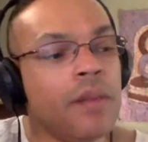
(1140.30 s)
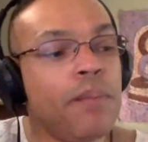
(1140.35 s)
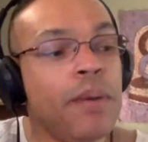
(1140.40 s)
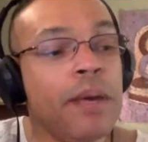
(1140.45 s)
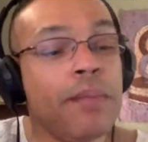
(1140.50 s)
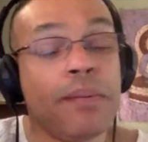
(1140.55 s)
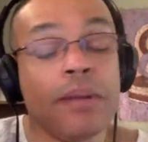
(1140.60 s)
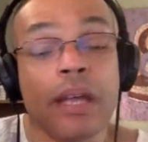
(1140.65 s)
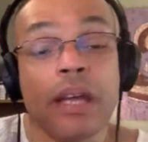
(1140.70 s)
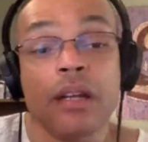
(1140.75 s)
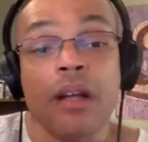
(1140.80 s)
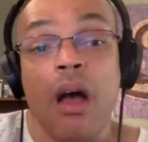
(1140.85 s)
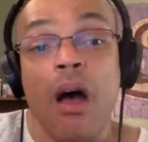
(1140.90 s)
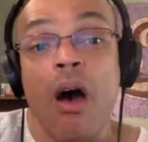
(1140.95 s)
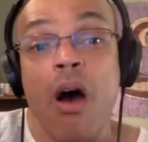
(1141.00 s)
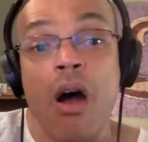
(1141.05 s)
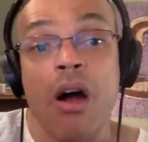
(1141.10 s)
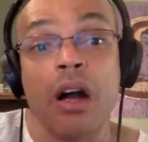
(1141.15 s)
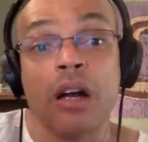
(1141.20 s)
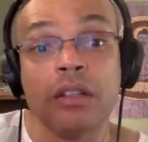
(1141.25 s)
people that
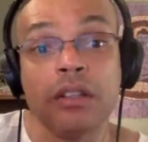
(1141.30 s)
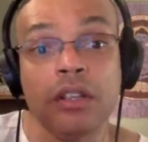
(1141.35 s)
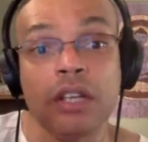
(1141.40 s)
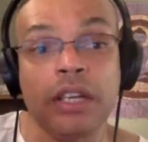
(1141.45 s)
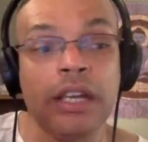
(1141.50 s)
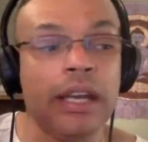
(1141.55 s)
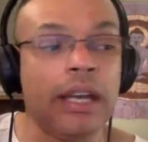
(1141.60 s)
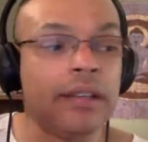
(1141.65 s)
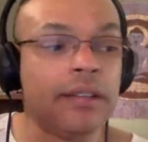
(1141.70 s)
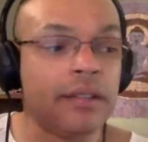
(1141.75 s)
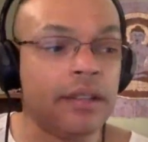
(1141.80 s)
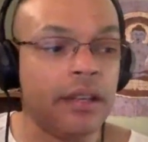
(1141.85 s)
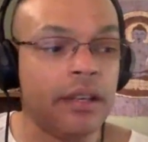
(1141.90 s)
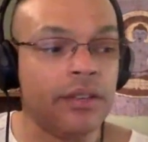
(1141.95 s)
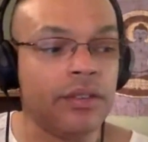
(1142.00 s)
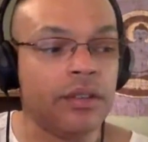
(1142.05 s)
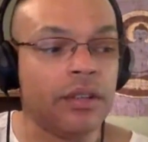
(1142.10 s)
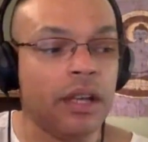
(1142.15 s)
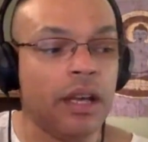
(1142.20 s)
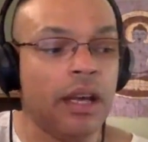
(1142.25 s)
are looking into
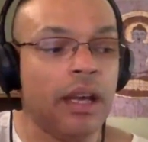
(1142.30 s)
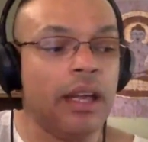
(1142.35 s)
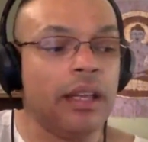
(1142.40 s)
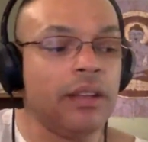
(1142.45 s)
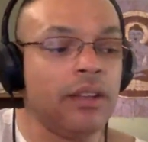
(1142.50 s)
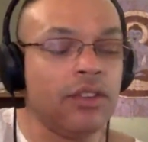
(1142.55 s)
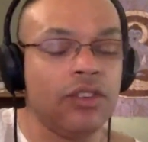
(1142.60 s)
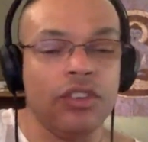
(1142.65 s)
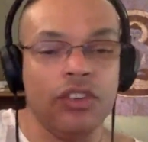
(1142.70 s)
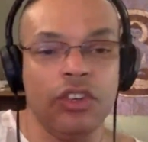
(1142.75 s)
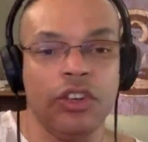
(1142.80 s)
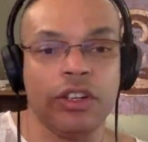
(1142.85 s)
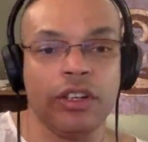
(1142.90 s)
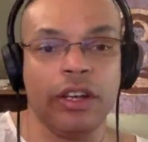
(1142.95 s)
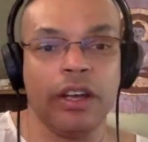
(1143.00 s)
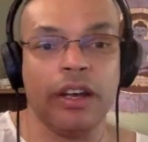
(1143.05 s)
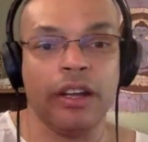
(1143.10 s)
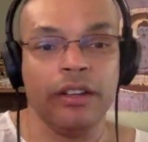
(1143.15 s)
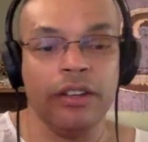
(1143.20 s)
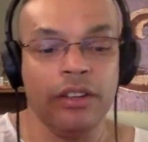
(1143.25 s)
this, and this
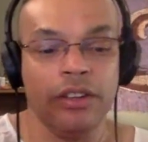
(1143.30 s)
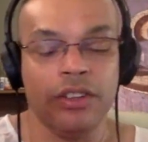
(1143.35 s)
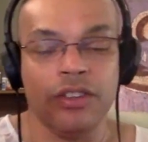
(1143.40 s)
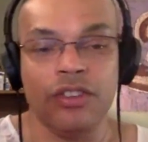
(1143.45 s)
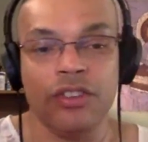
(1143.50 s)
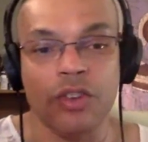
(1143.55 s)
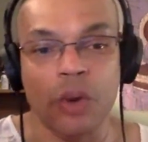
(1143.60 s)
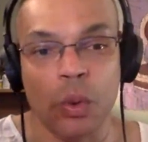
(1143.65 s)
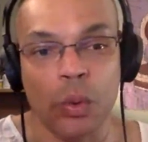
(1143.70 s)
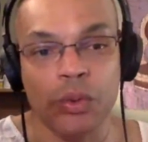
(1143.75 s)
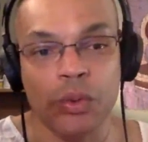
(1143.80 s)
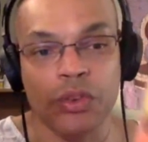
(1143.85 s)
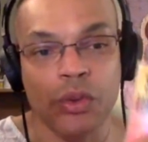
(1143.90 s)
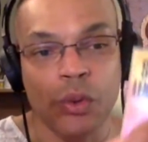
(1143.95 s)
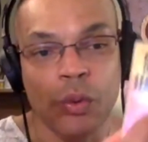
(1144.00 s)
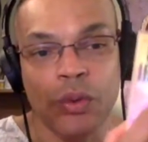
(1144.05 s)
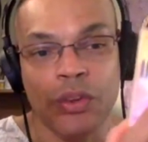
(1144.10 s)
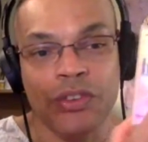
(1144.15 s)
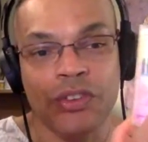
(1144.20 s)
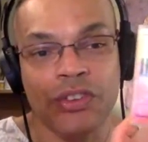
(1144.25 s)
this is old
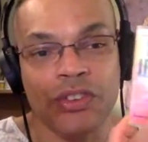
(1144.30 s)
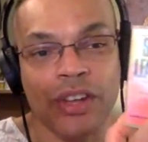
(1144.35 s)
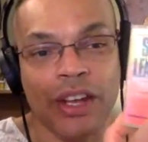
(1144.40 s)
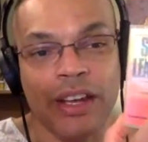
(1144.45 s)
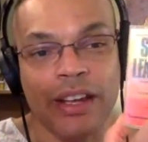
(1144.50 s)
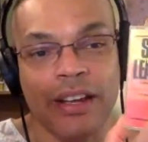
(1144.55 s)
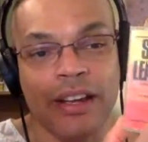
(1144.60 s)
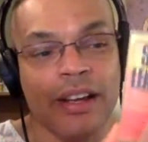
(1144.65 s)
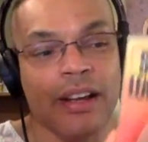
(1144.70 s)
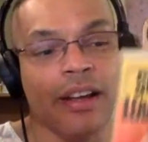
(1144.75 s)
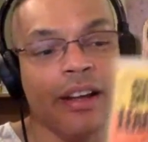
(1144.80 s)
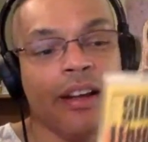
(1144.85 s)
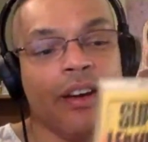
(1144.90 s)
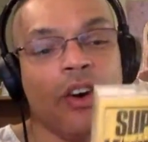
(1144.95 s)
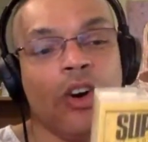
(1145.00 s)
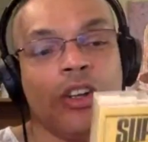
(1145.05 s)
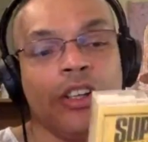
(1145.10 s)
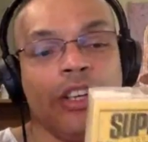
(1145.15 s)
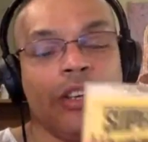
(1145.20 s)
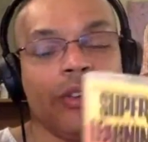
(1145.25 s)
school. This is like a
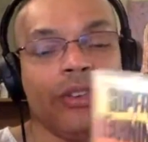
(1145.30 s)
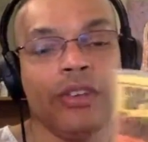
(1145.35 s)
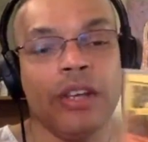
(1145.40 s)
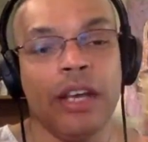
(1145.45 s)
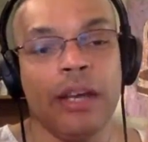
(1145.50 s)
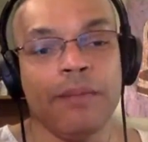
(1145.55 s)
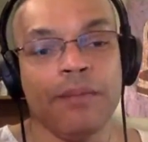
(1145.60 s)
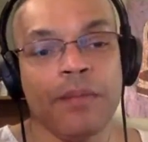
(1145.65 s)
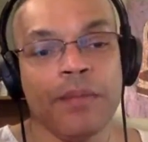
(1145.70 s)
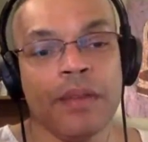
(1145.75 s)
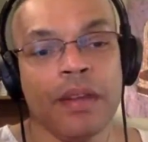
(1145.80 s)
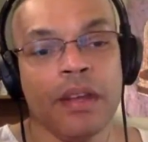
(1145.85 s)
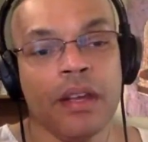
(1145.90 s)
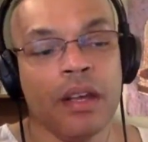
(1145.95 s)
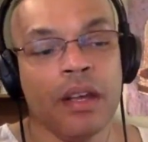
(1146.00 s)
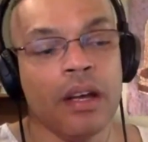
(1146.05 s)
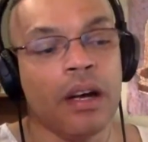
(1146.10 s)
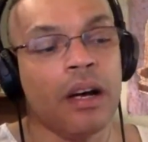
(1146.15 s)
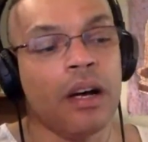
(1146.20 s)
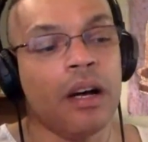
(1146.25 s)
audio tape.
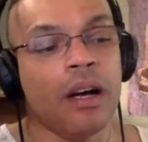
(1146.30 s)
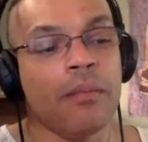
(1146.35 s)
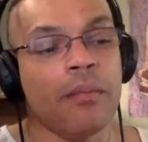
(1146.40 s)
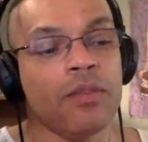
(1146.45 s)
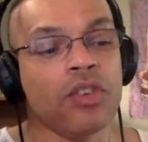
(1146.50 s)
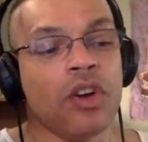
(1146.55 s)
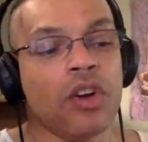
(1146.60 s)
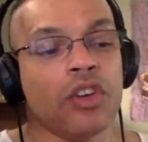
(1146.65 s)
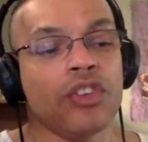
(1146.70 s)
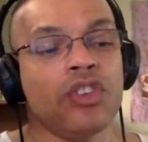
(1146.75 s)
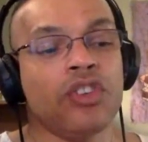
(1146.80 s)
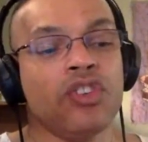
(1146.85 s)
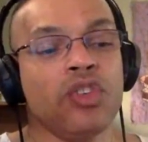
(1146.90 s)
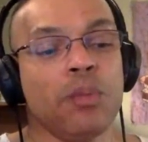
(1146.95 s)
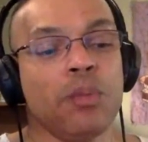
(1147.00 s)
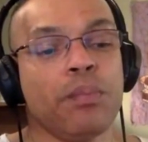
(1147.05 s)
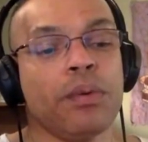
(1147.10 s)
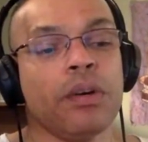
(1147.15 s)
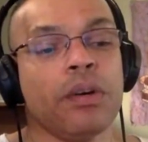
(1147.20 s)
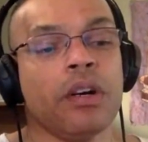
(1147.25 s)
It's called
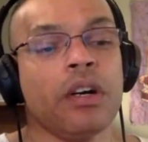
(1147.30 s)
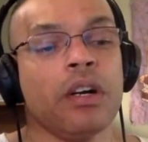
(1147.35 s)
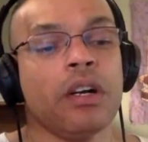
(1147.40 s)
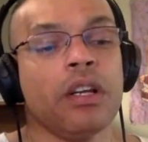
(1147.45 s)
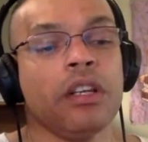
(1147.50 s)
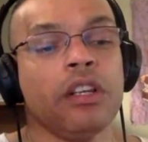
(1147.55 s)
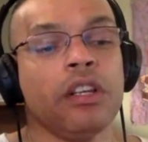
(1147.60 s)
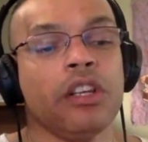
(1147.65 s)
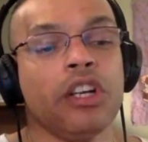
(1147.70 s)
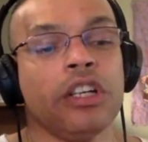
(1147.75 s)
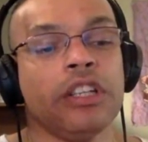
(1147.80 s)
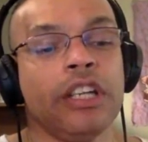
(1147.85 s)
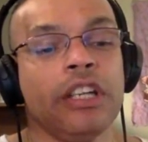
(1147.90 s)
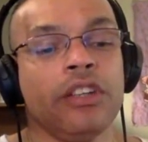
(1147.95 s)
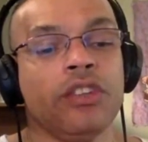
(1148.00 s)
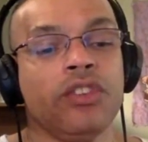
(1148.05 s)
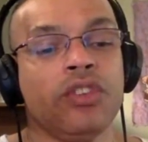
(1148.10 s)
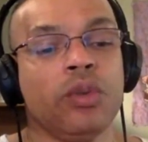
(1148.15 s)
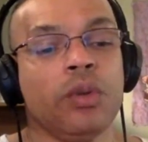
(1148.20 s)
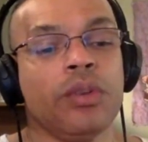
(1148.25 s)
Super
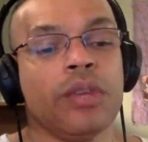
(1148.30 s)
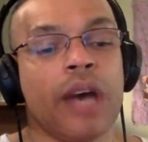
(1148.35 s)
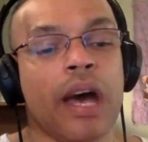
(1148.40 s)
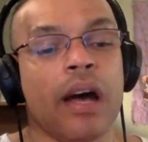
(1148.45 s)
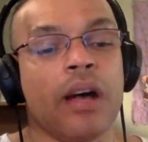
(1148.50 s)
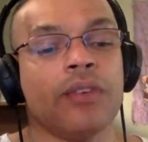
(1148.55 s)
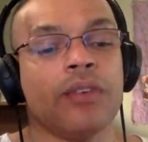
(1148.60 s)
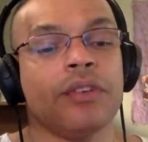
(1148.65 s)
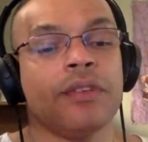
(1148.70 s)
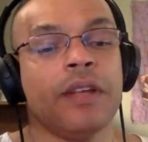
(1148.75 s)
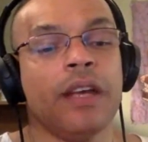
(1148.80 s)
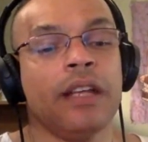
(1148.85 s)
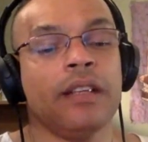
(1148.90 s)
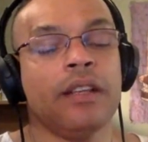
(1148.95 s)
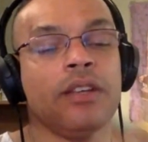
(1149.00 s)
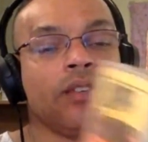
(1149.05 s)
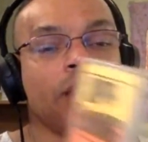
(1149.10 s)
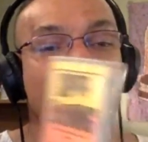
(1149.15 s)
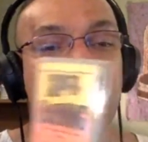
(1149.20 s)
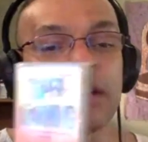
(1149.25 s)
Learning 2000, and
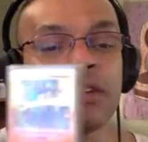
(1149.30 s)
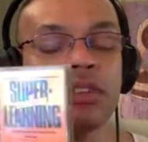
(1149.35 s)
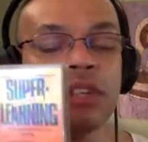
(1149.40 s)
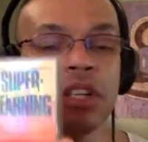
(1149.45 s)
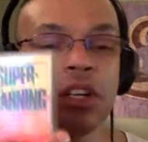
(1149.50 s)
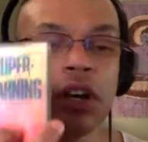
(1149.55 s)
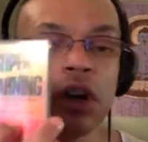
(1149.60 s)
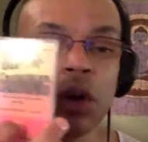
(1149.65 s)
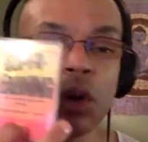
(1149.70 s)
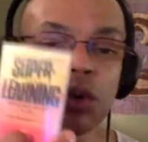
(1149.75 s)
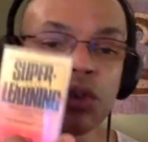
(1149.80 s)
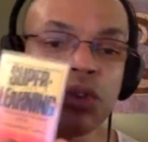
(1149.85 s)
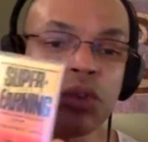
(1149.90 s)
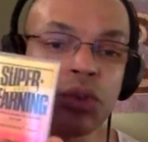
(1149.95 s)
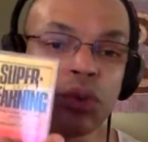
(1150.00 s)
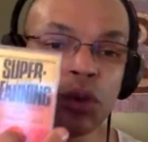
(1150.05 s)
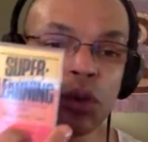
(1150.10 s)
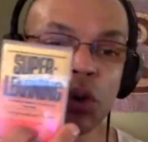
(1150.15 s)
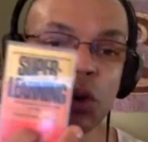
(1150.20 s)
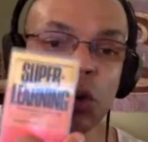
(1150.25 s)
this actually goes
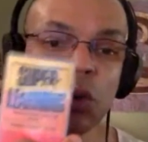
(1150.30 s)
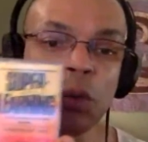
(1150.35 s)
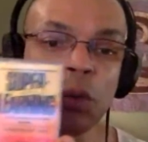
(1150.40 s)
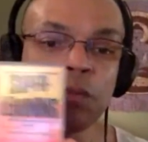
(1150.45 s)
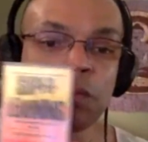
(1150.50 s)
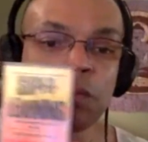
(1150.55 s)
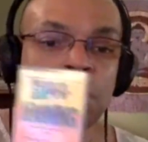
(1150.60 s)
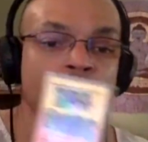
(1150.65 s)
through